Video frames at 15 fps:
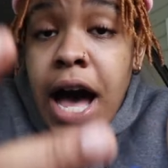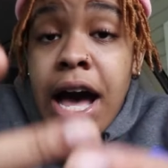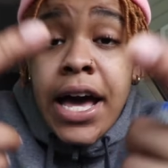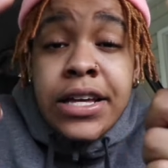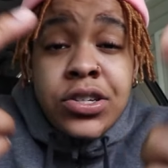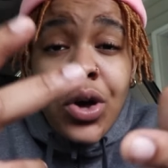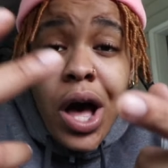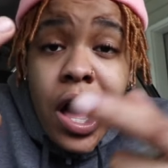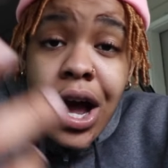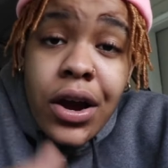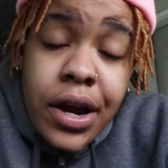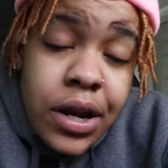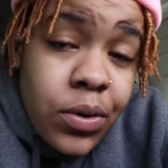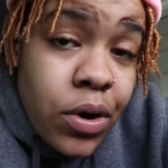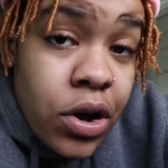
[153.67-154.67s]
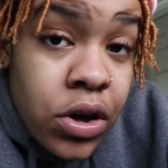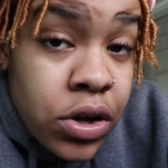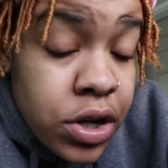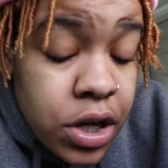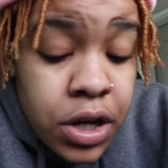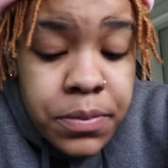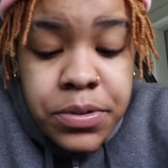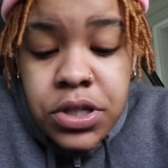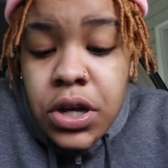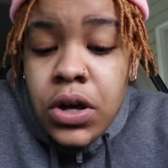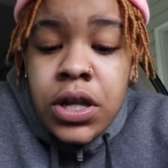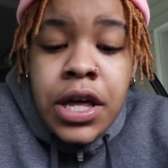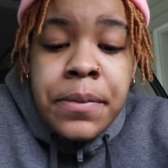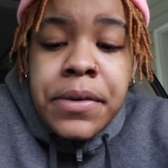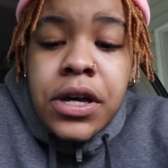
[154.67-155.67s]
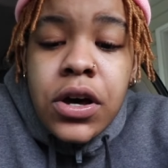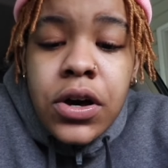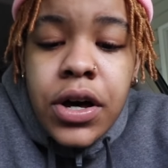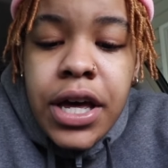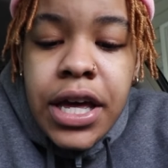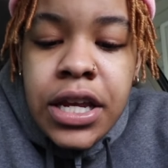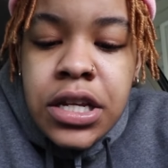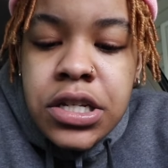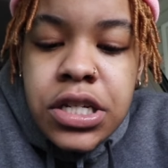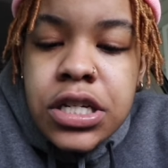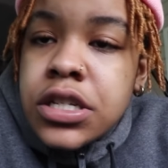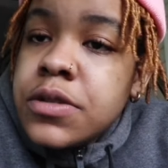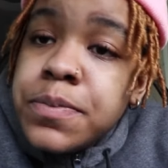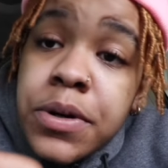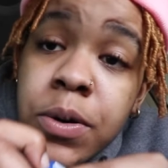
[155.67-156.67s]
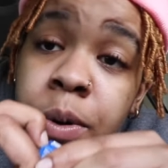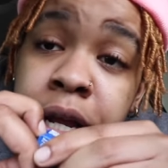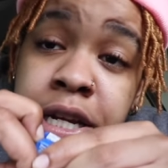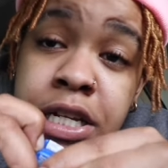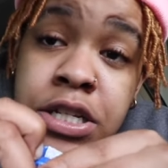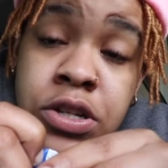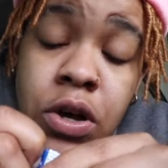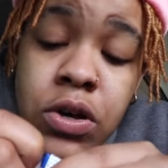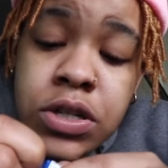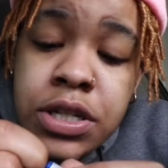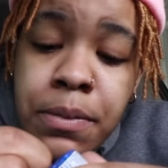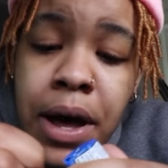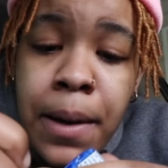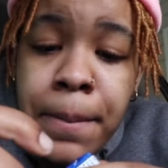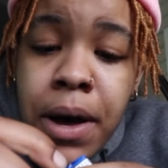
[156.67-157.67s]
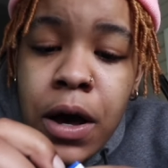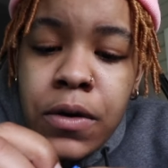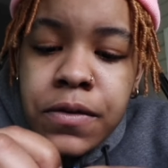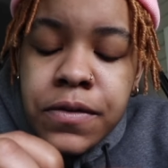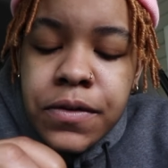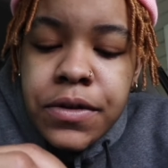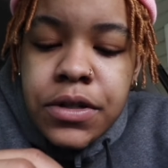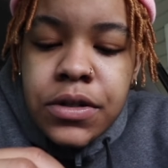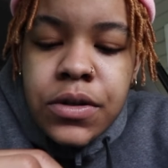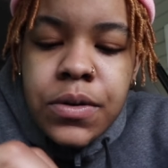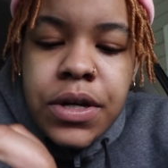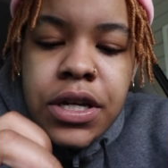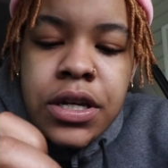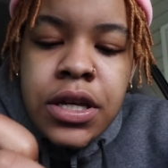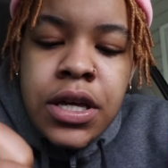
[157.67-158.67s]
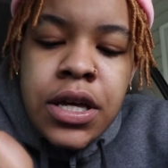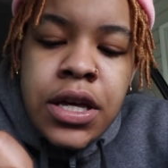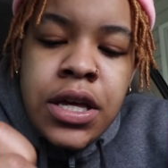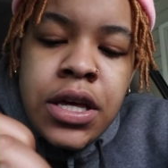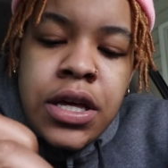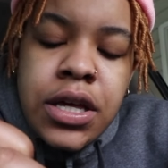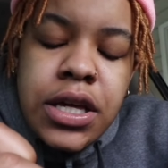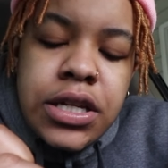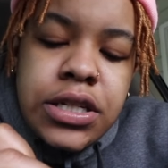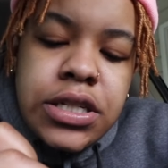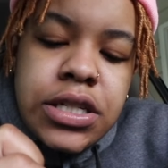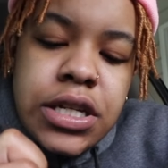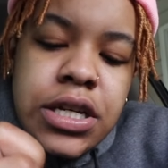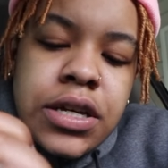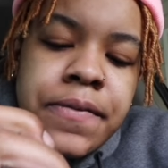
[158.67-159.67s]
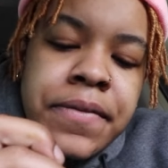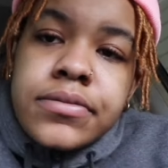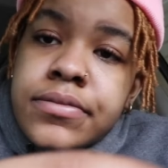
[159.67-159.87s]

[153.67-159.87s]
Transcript: All right, so I already rolled up, so let me go ahead and just put one of these holes in my mouth real quick and shit.